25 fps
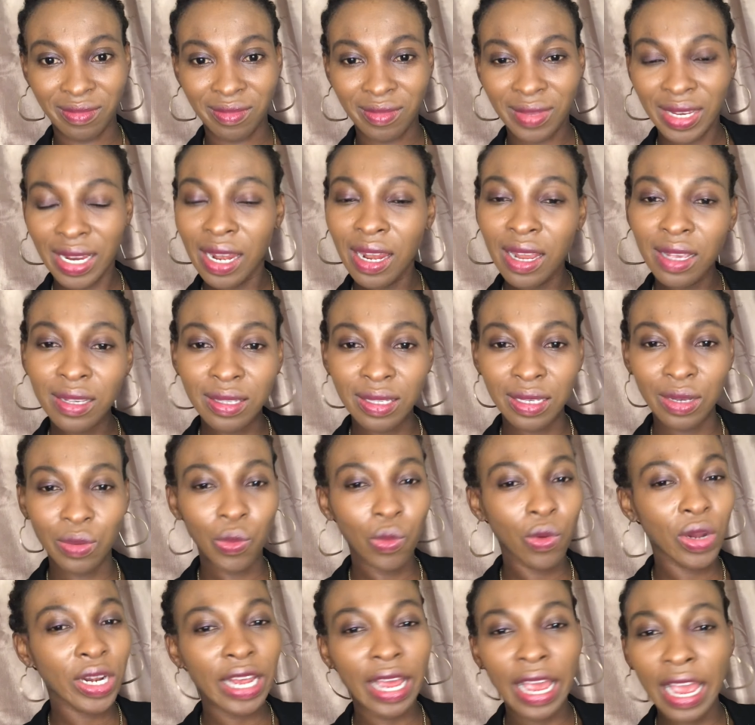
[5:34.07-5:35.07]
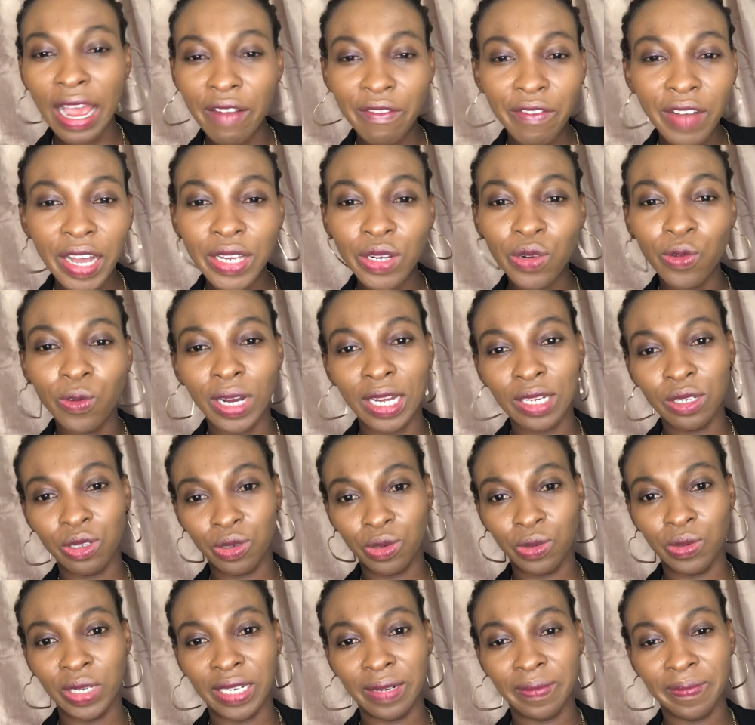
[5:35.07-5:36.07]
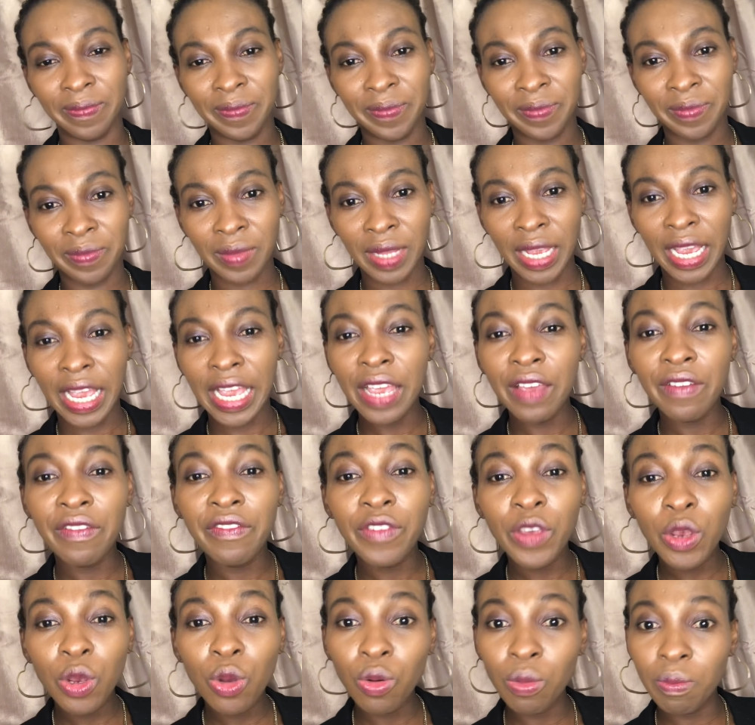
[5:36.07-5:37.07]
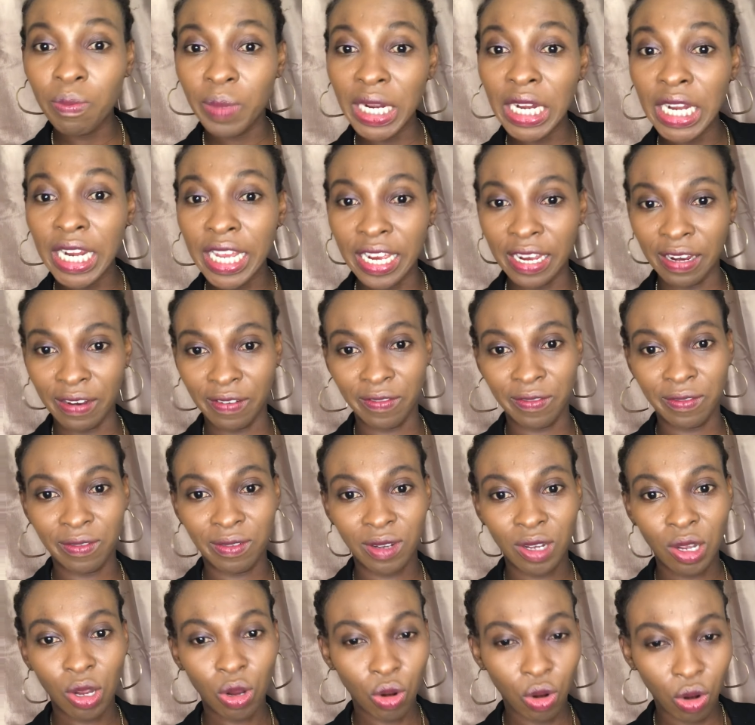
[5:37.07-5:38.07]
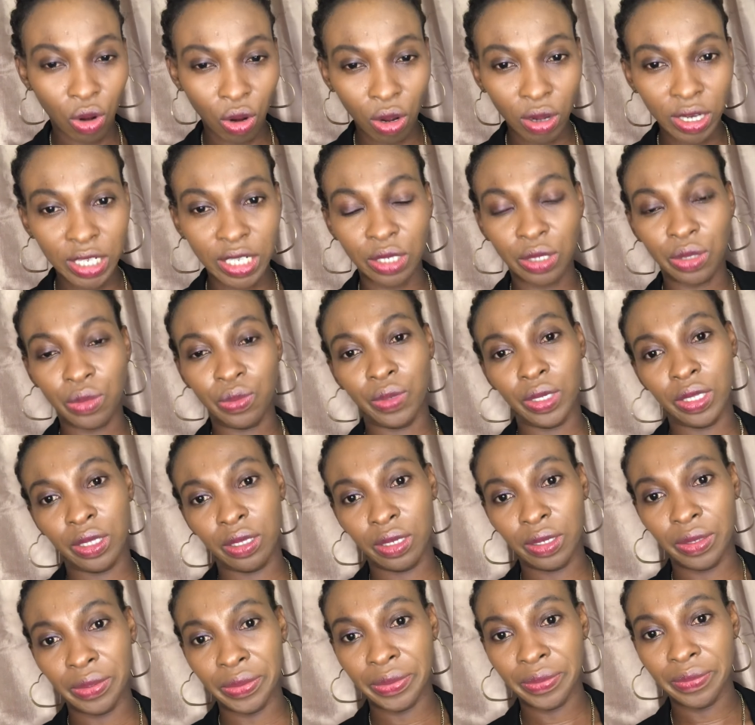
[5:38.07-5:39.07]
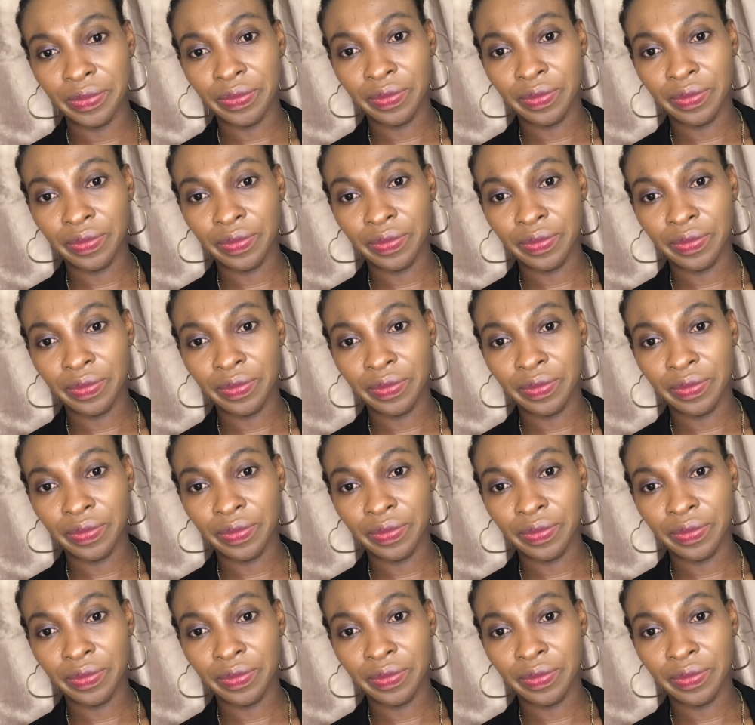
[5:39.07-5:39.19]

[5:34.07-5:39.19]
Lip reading: Listen, whatever you are doing, if you believe, God is with you.